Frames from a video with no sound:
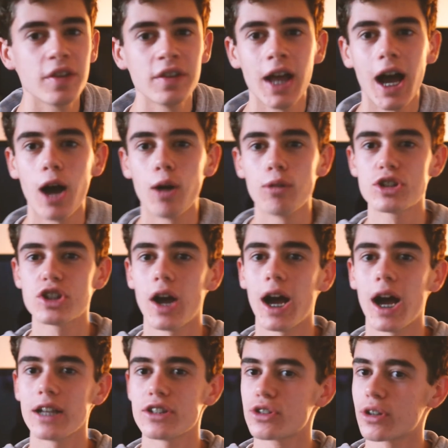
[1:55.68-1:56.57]
that I also
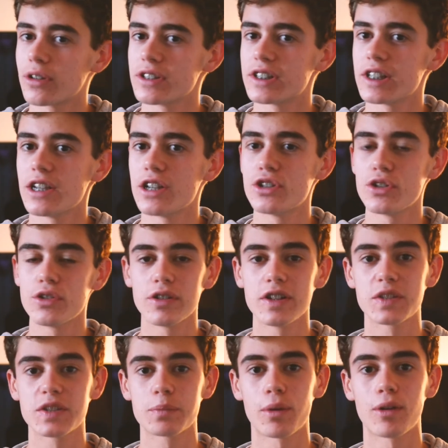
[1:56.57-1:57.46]
had to consider during
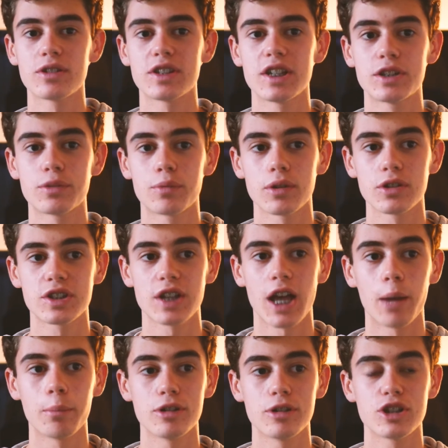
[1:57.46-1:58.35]
this process was
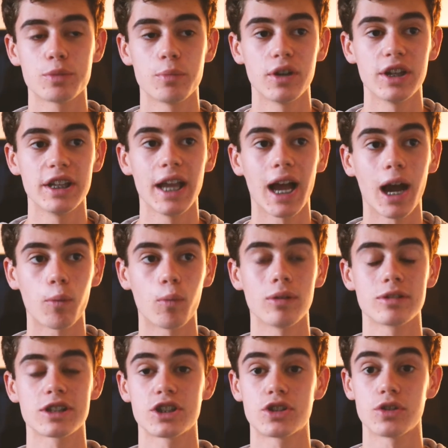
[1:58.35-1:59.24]
how much money I
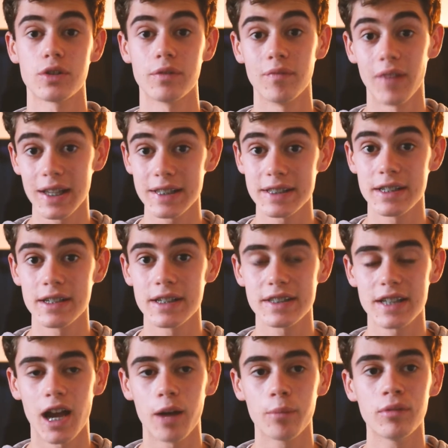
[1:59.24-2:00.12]
wanted to invest in
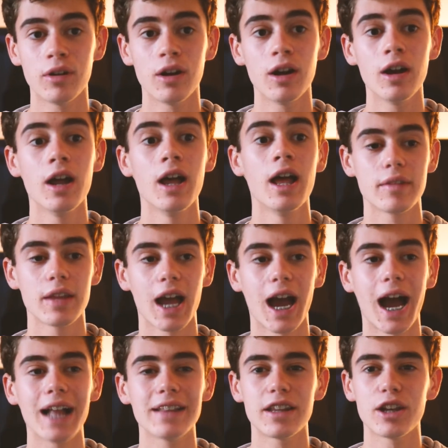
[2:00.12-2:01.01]
this camera.
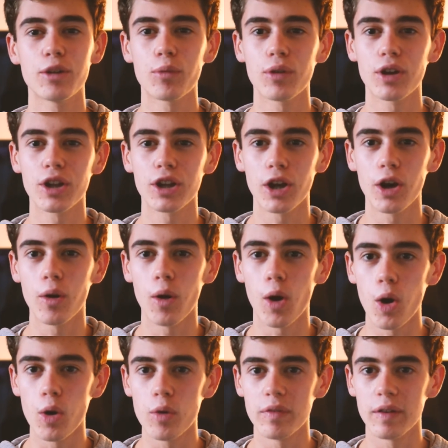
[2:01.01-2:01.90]
I didn't want to
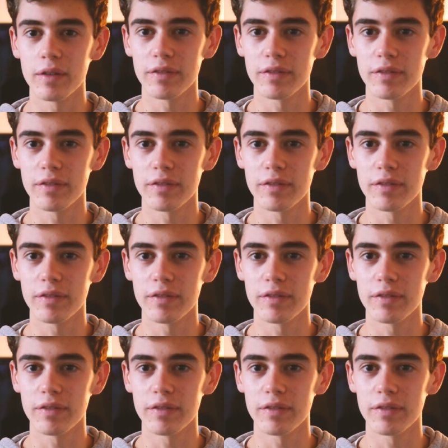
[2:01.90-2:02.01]
go over